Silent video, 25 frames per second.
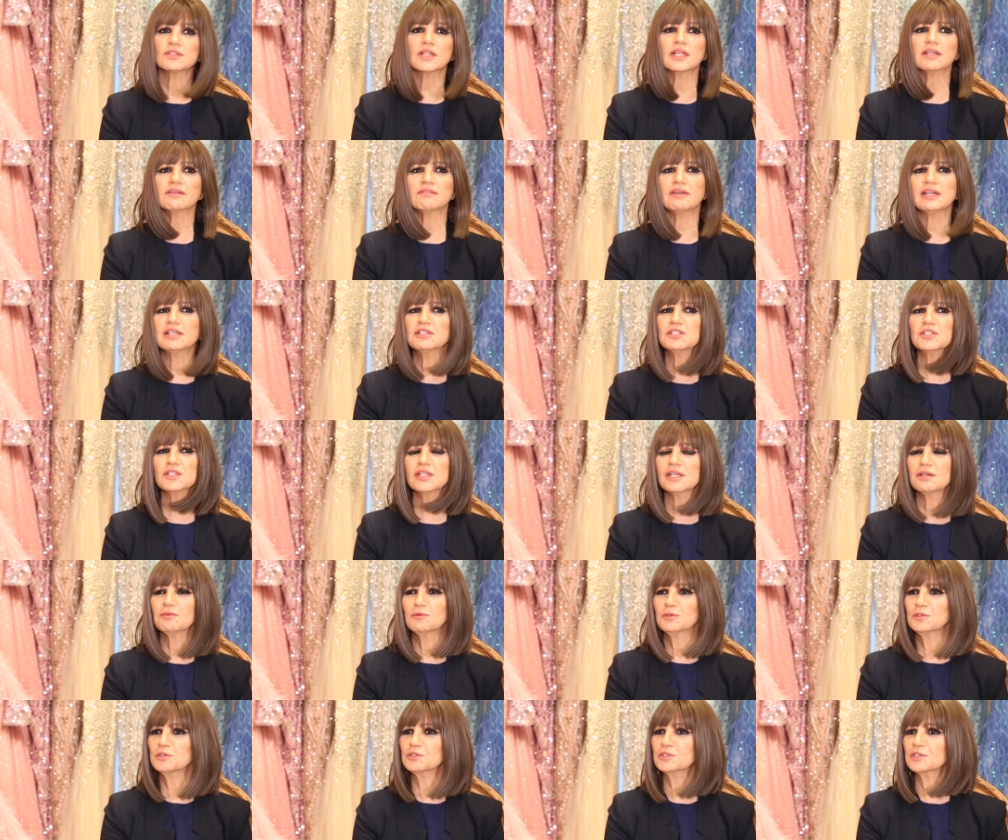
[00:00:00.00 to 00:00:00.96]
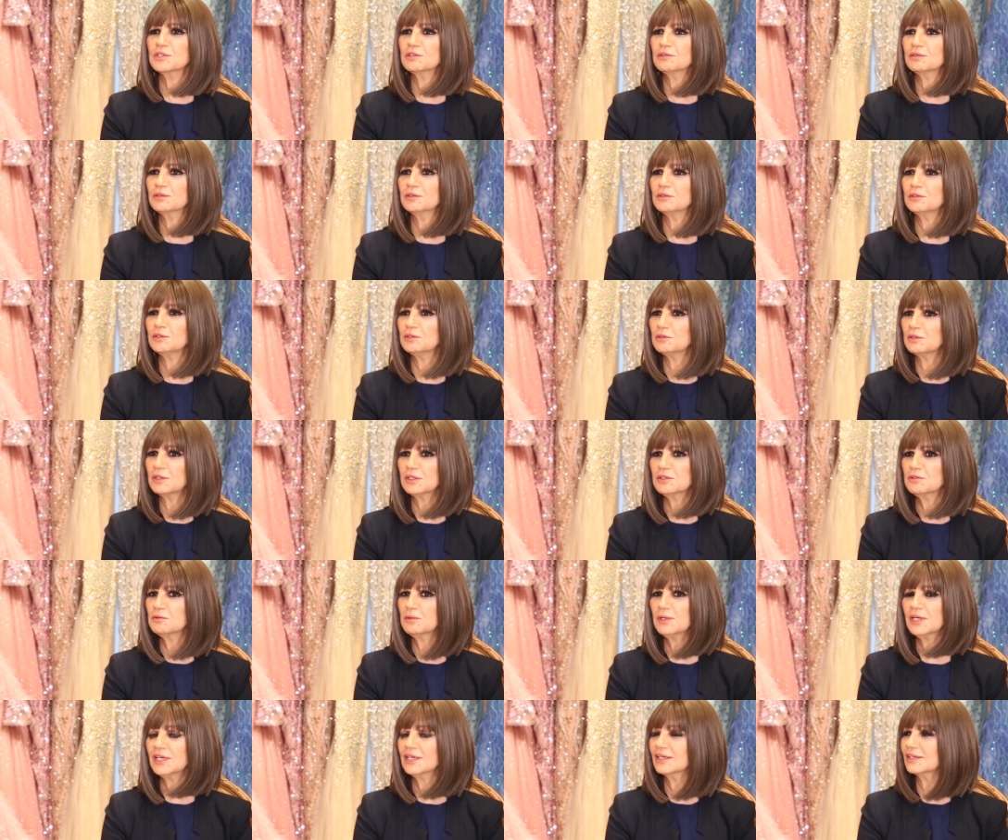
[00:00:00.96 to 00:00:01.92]
was like, why should I want to know? You are
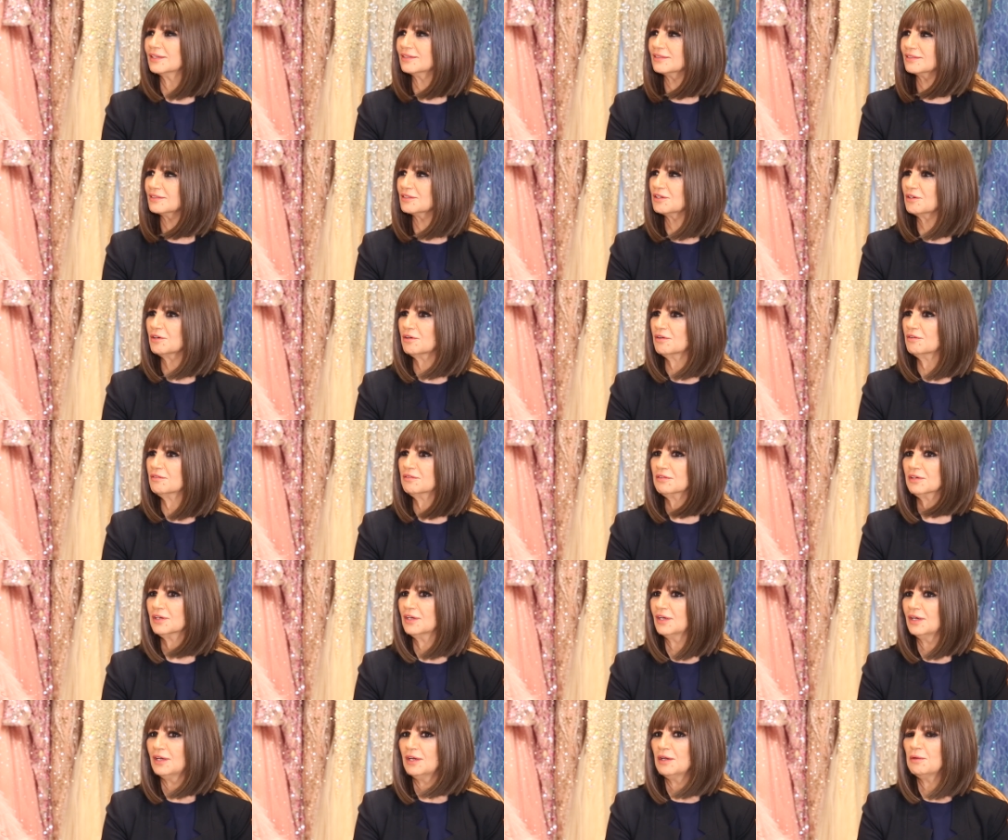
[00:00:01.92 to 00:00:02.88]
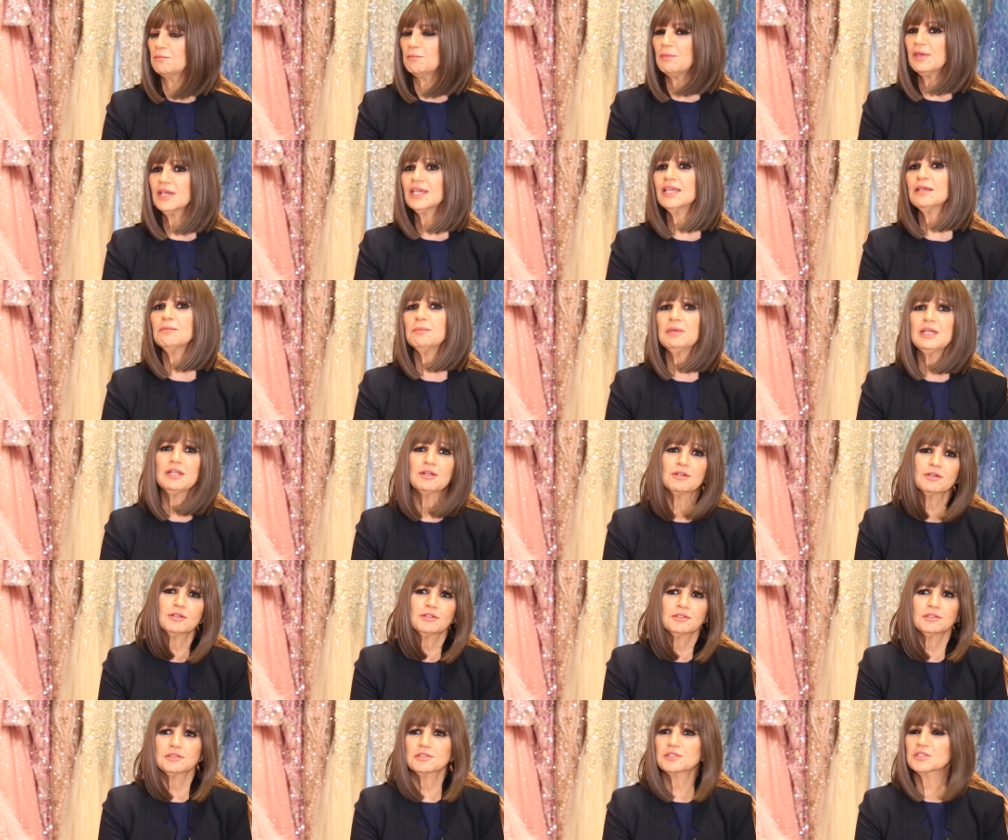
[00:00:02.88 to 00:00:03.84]
doing it. You're making me
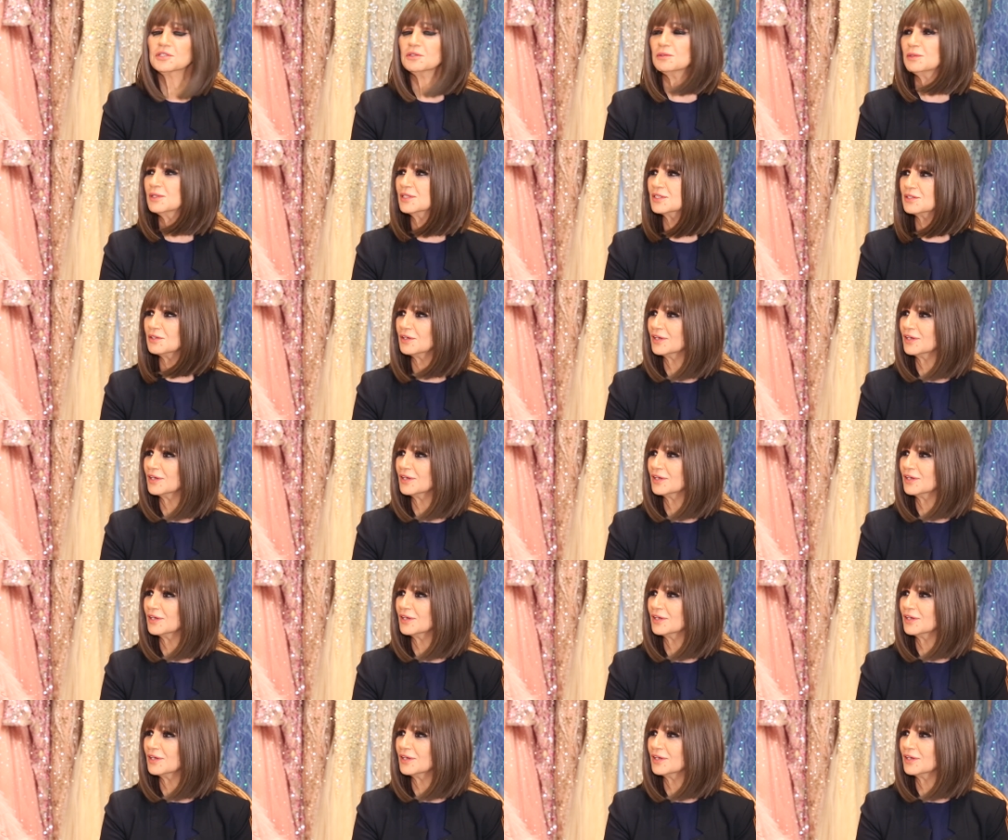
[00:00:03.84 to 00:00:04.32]
look good, so it's